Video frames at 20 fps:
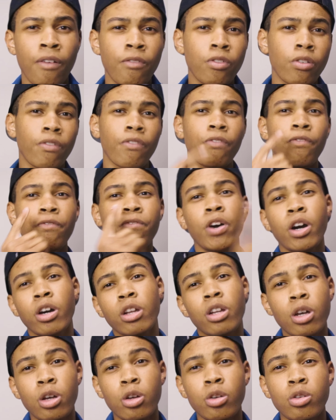From
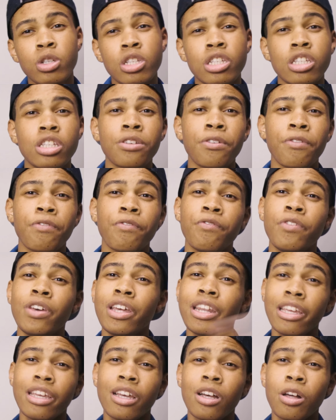photos to
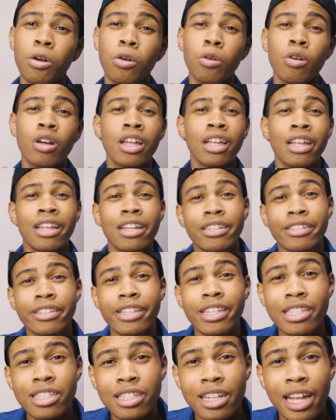video,
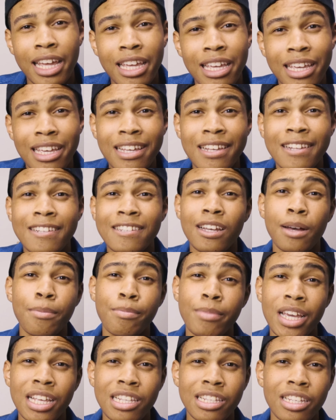this light is
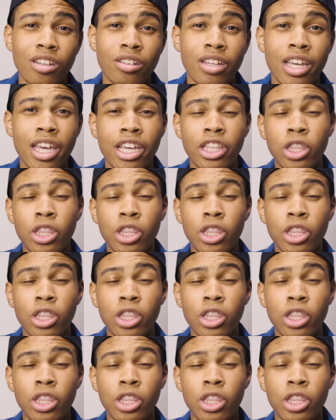amazing, okay?